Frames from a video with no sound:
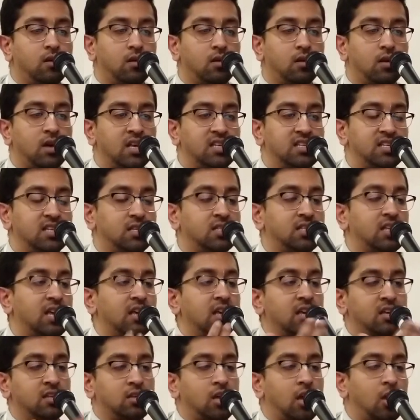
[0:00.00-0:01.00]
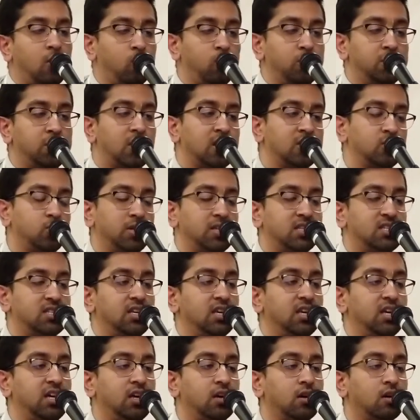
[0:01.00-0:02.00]
as he said, as we
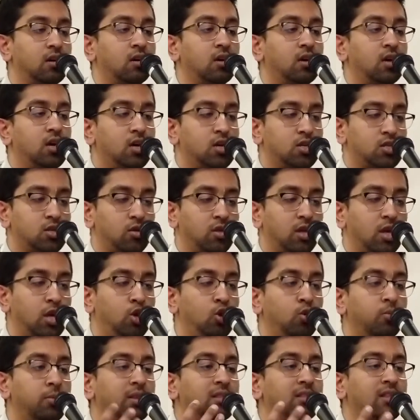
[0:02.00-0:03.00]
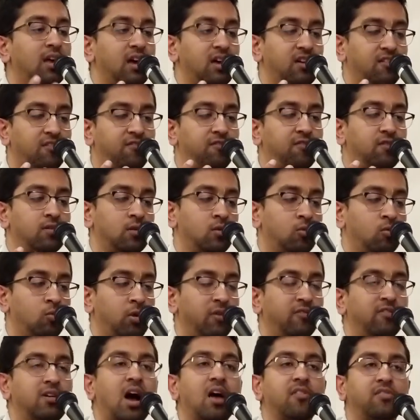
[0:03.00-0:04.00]
see here, so the human life,
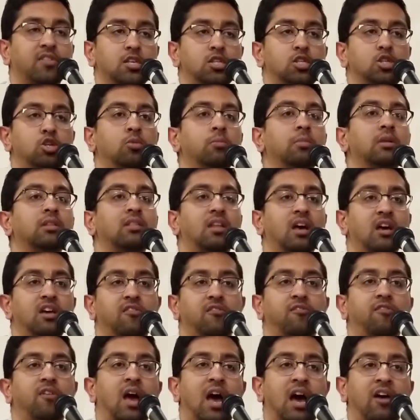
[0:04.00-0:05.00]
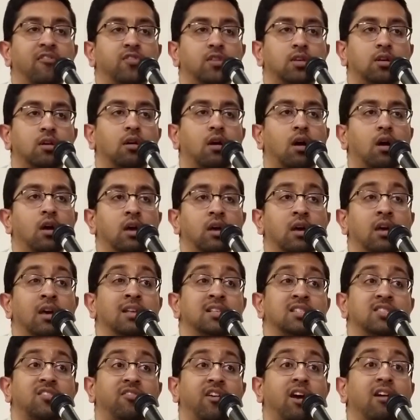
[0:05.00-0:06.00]
we've got this human life after,
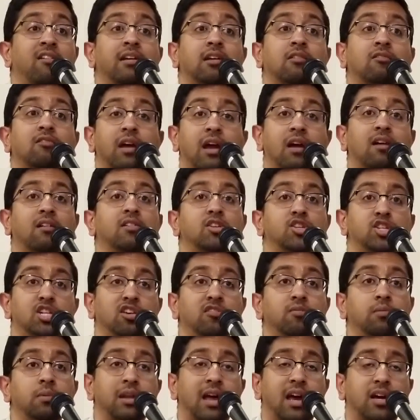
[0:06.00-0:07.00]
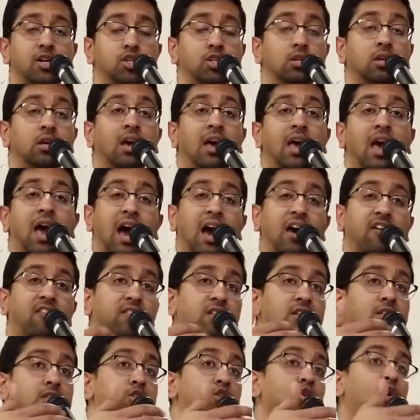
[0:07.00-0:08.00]
it's a very rare achievement actually. Out of
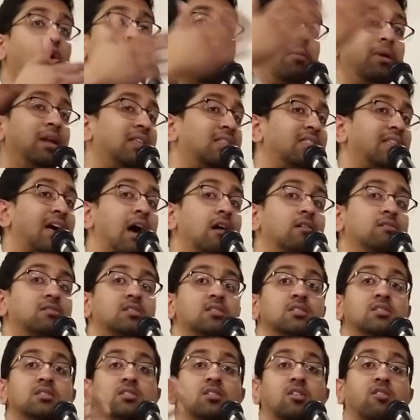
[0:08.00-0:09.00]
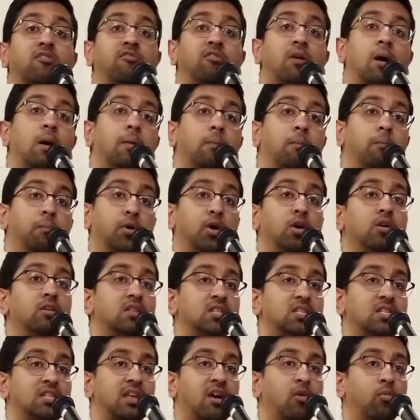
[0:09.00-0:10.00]
the so many thousands of
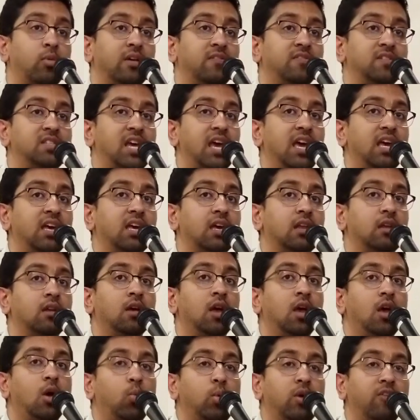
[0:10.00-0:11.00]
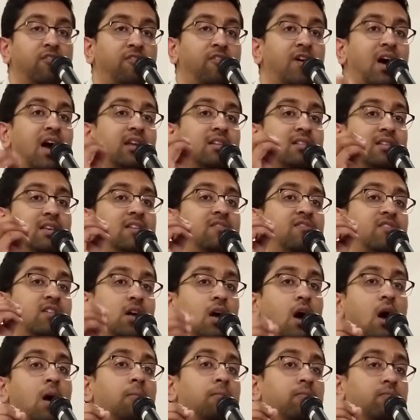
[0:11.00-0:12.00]
births that we've taken, we finally
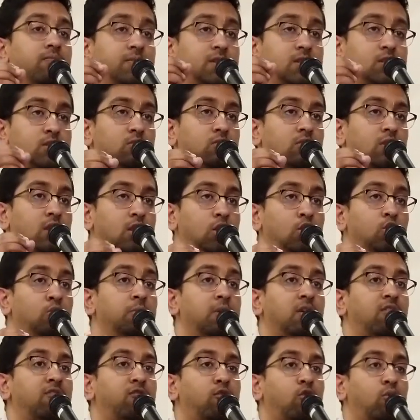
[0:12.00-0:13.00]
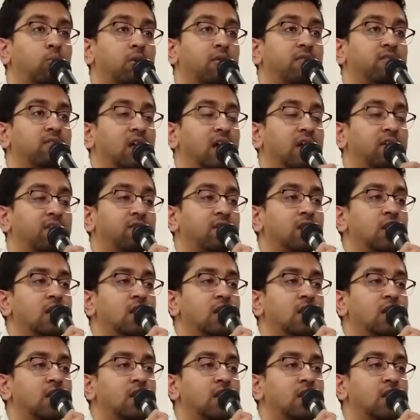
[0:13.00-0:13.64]
come to the human form of life.